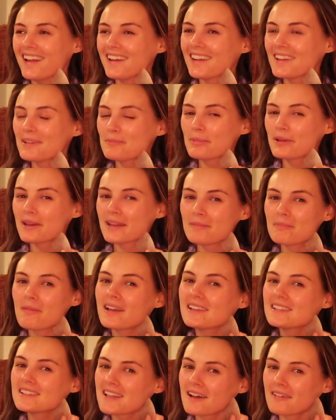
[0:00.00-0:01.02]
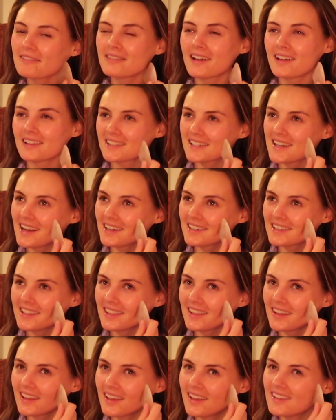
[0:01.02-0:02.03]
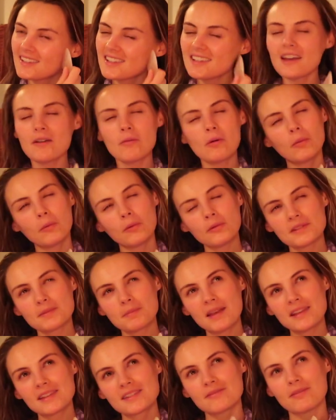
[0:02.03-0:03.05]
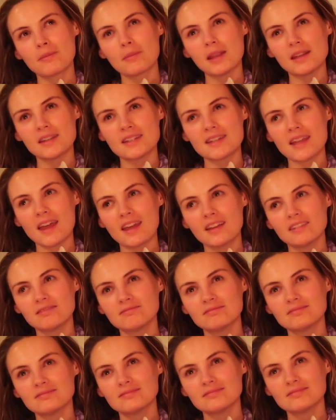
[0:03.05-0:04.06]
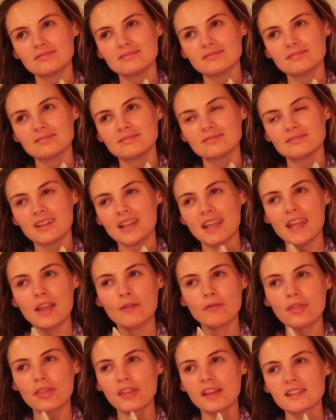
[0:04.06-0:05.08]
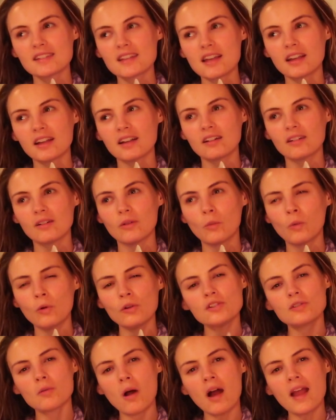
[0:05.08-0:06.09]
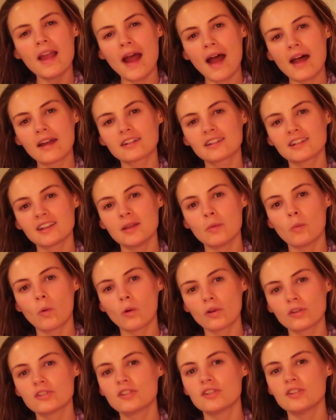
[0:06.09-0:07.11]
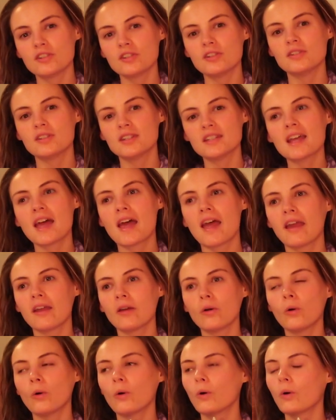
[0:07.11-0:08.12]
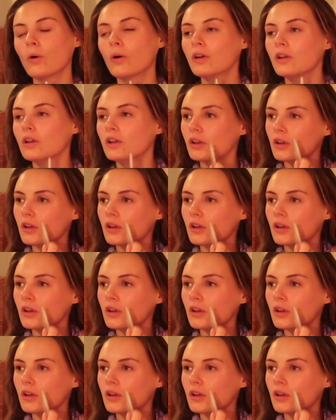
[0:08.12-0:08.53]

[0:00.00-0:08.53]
Like putting myself first and actually thinking, do you know what's best for me today? Even things like, what do I actually want to do today? Or